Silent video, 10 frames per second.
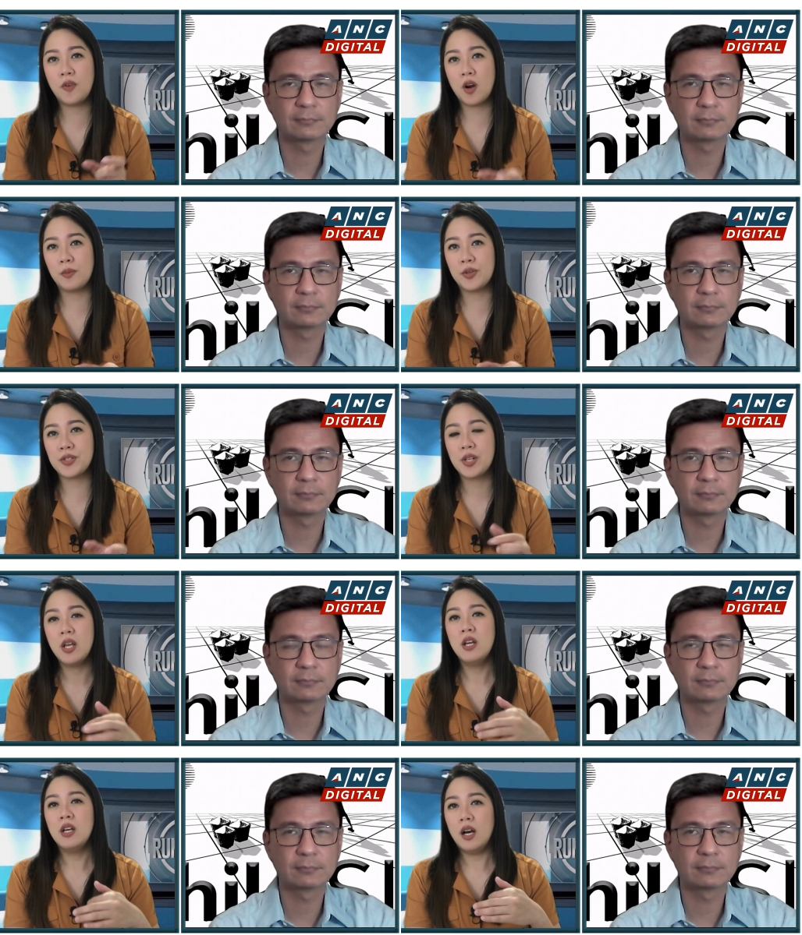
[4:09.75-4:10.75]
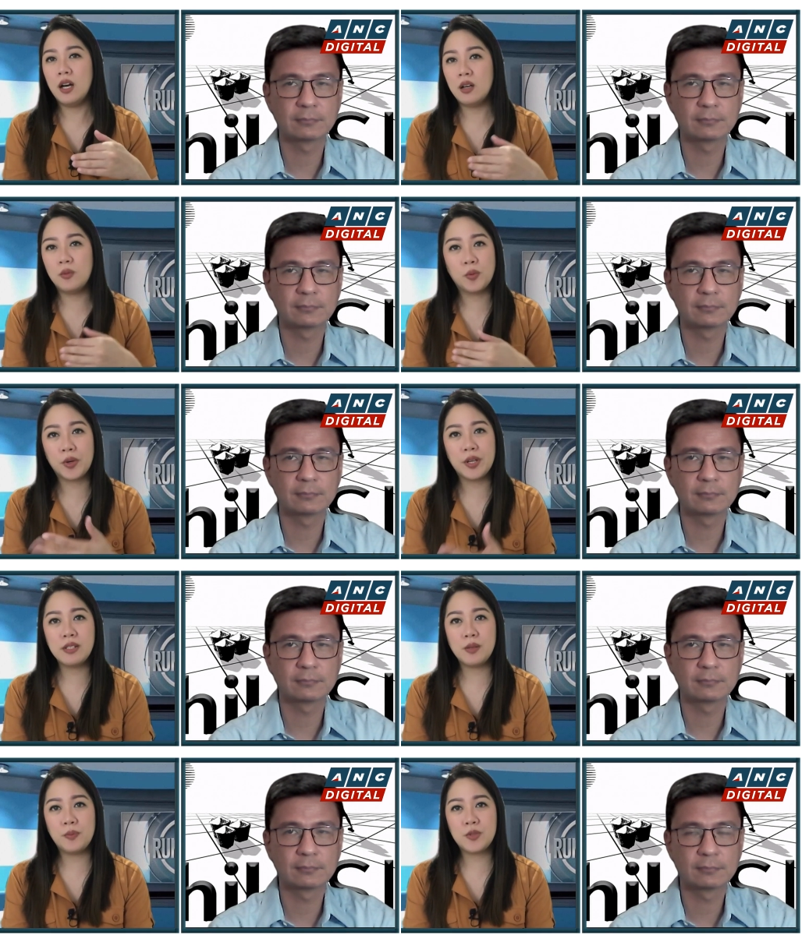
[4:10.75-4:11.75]
Speaker 1: farmers uh, weren't
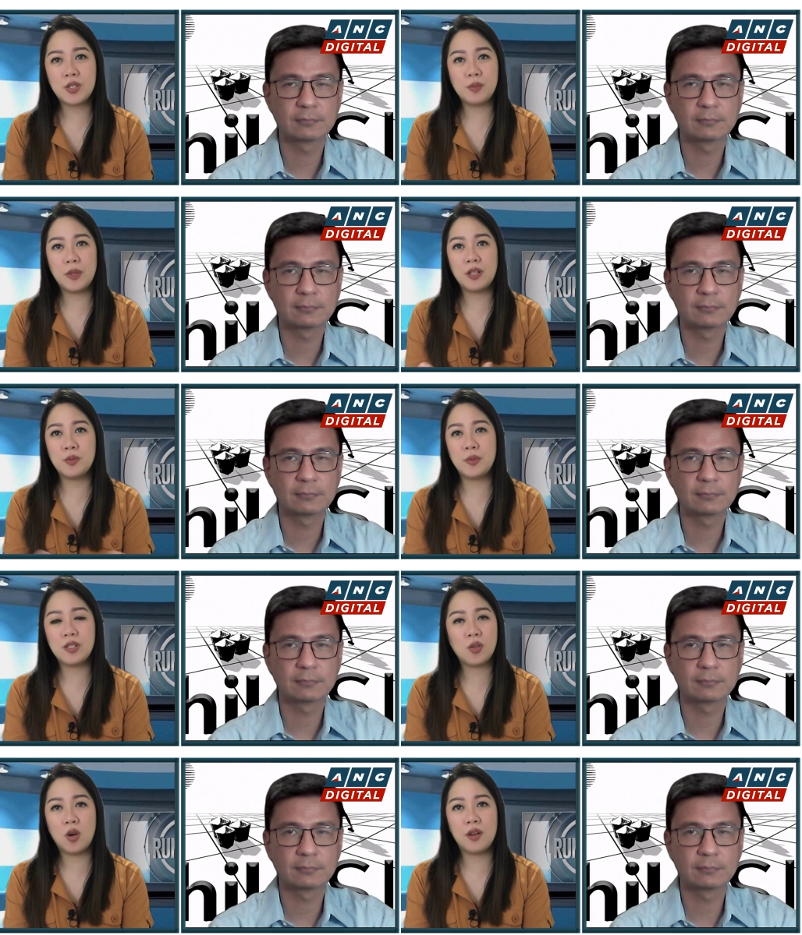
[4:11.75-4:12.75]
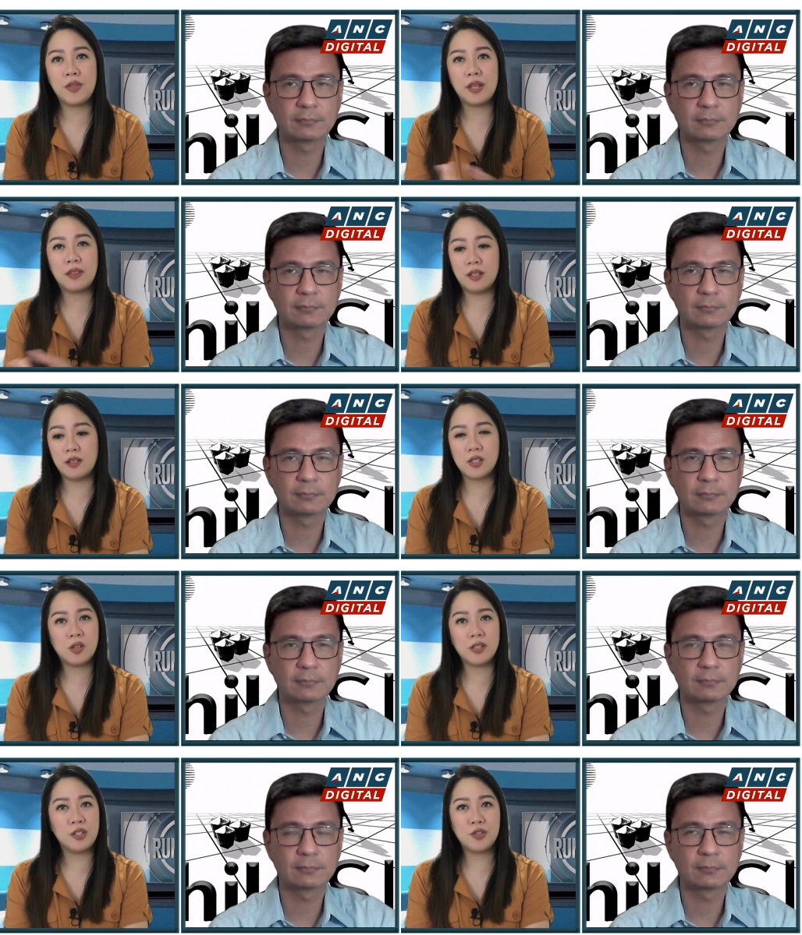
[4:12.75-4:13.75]
just because we saw that the salt
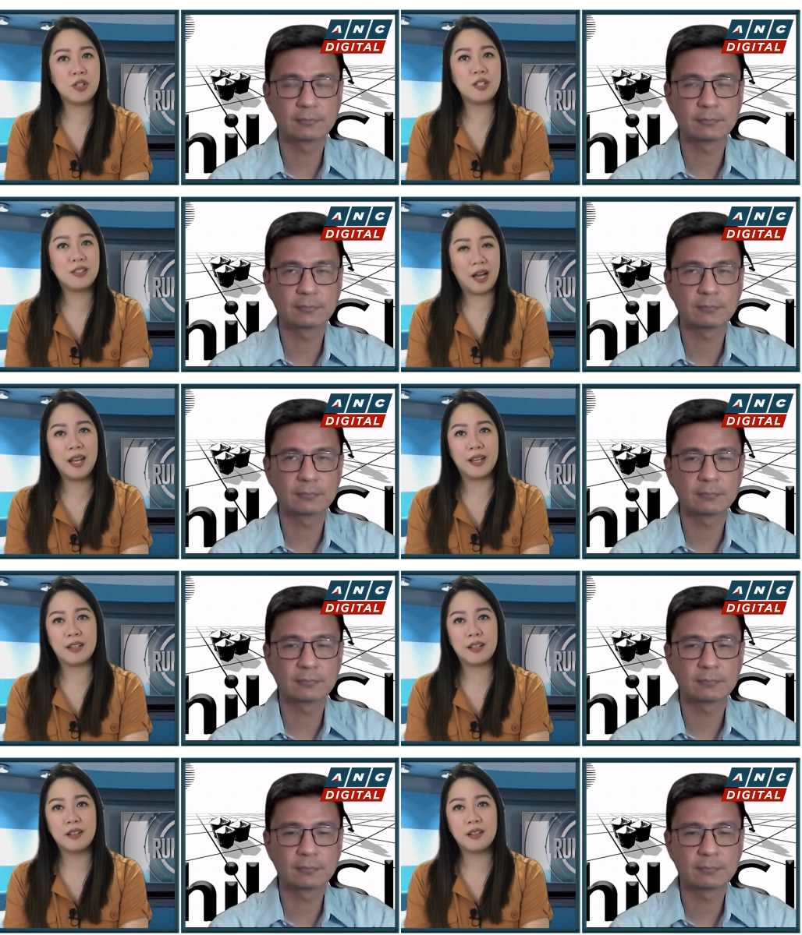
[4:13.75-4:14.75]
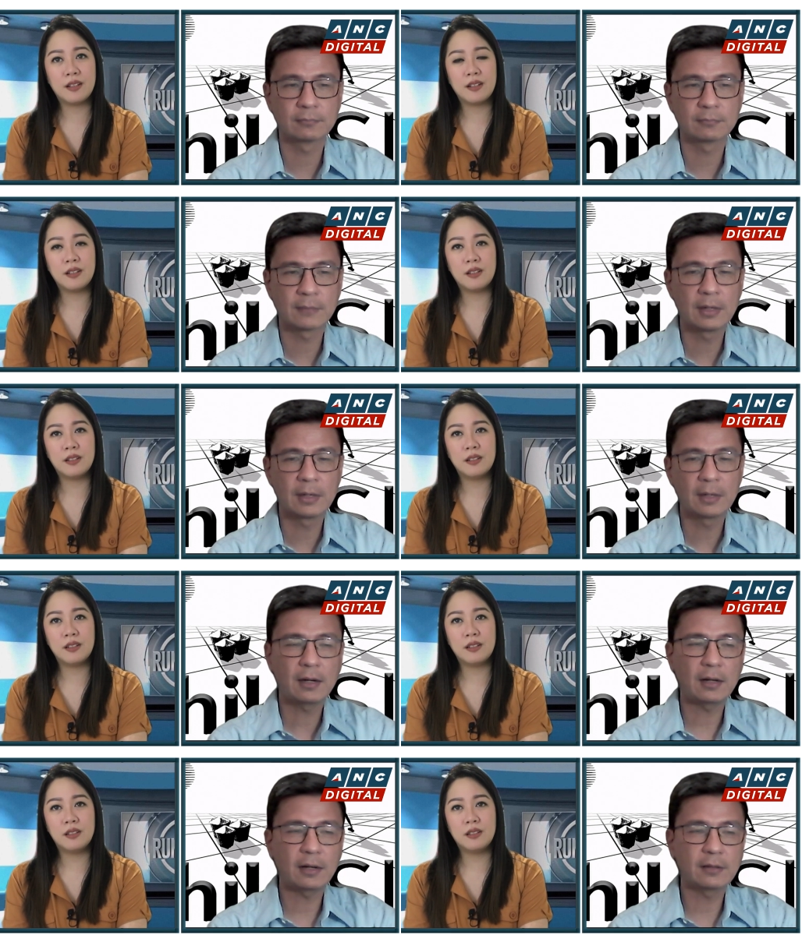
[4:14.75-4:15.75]
industry died?
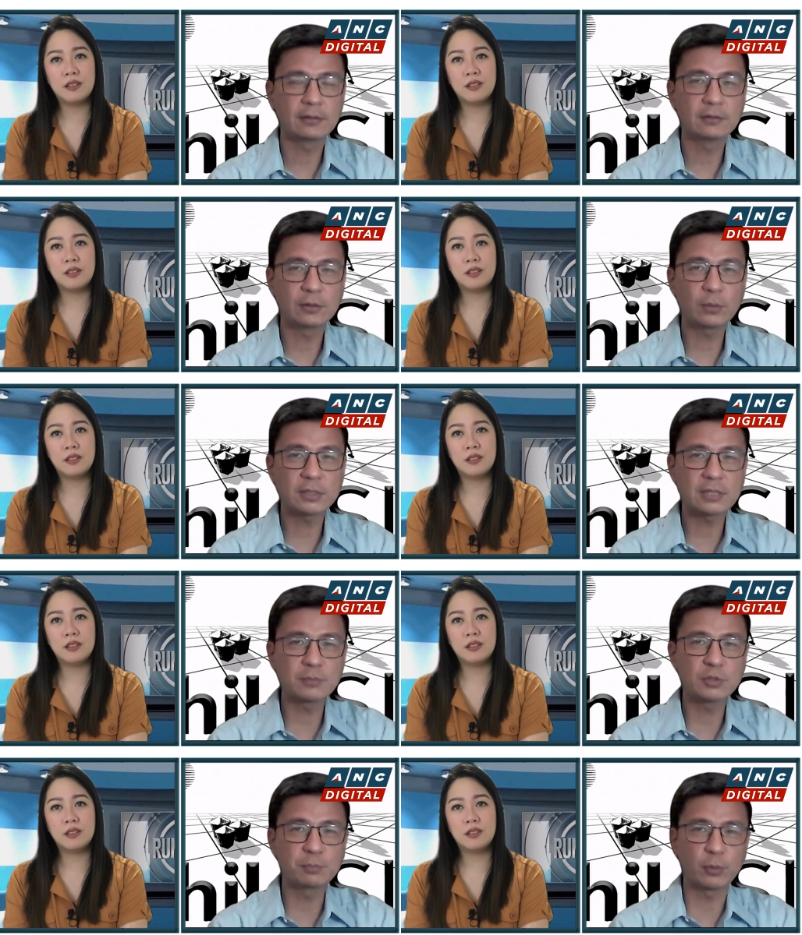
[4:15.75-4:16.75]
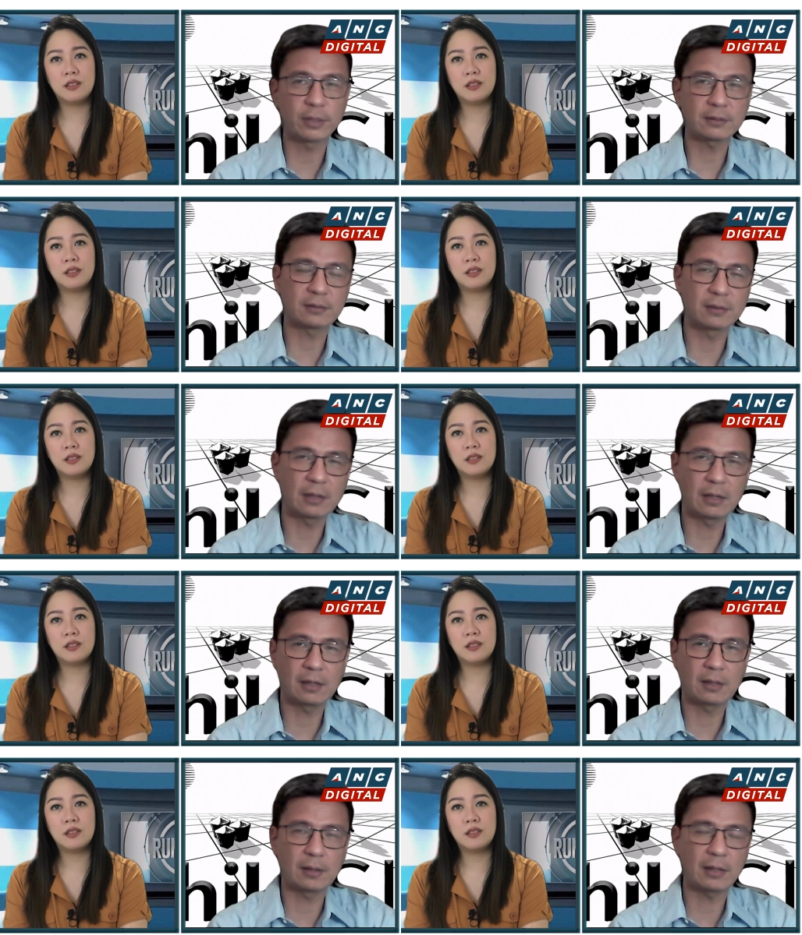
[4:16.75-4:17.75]
Speaker 2: There was some support.
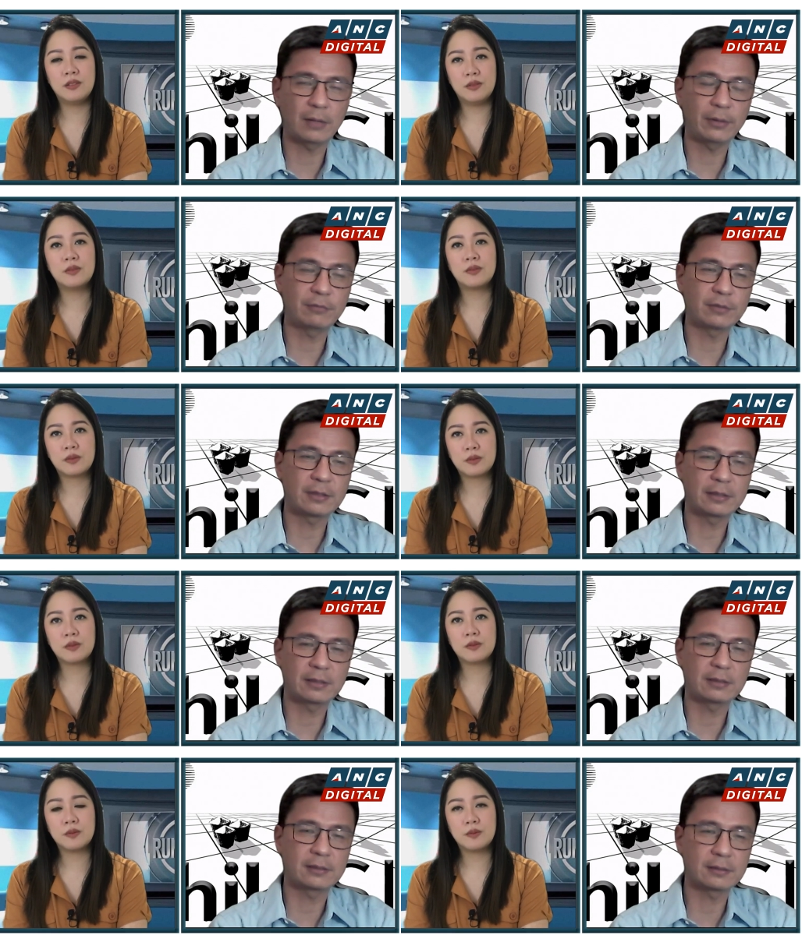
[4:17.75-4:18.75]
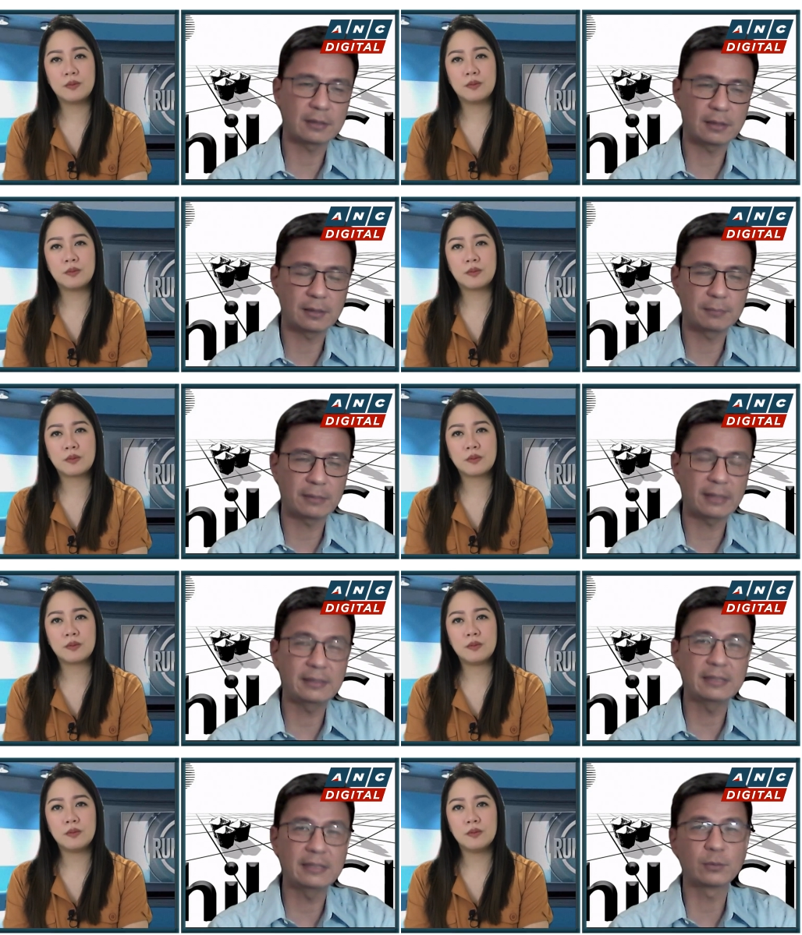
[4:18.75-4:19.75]
Uh, however, uh, I
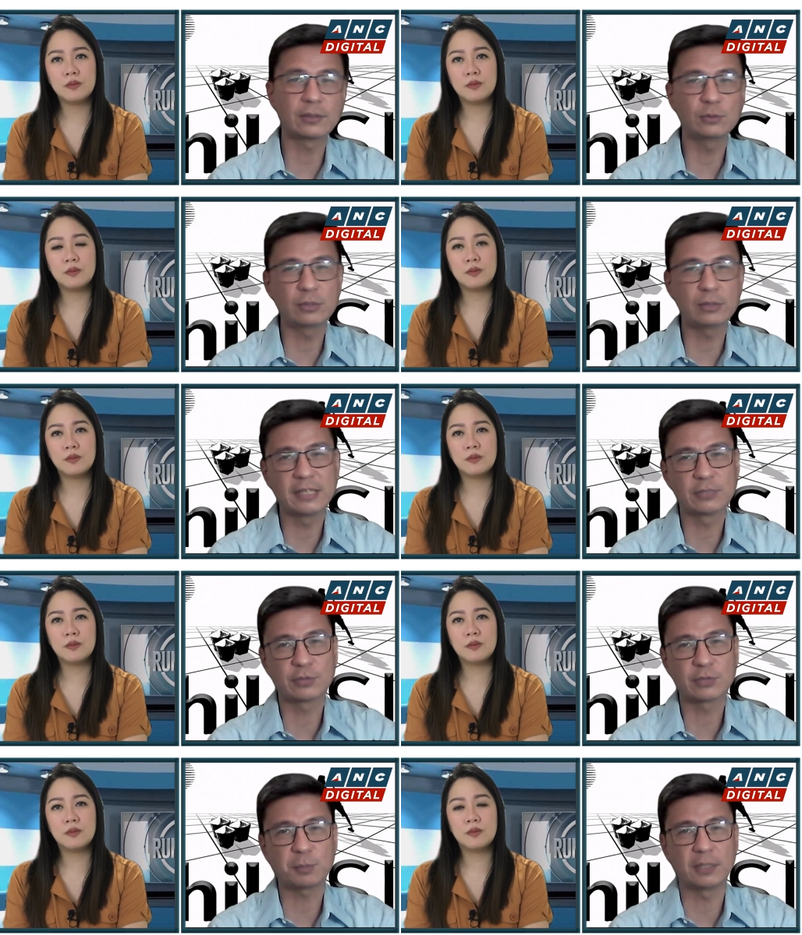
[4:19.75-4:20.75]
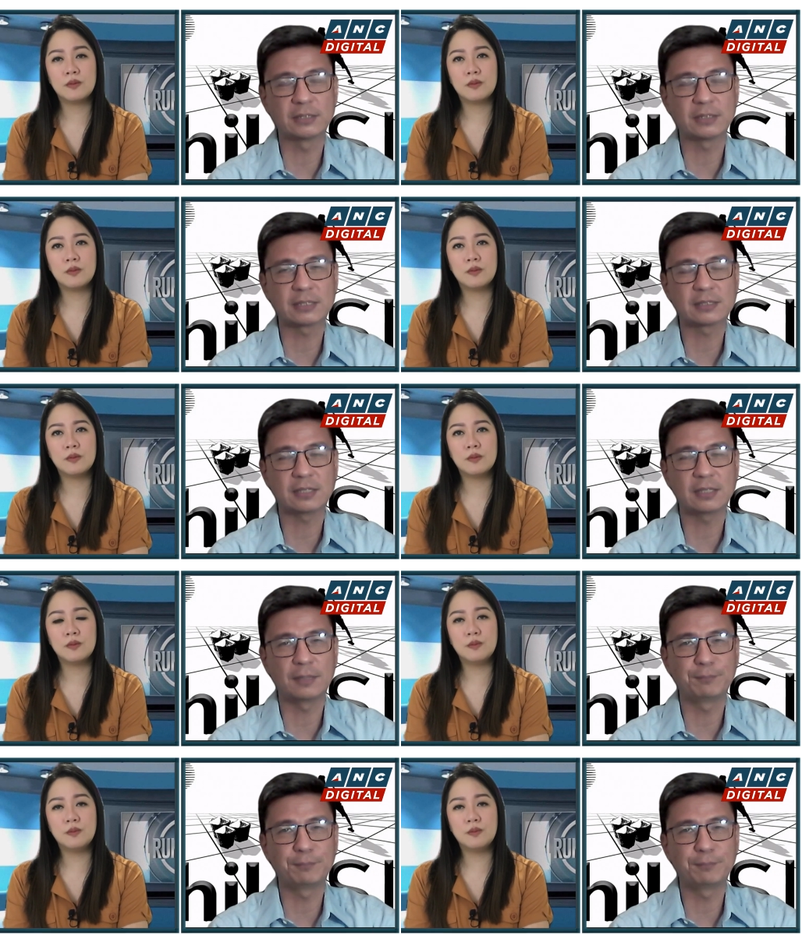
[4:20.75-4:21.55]
think there were two kinds of responses. Um,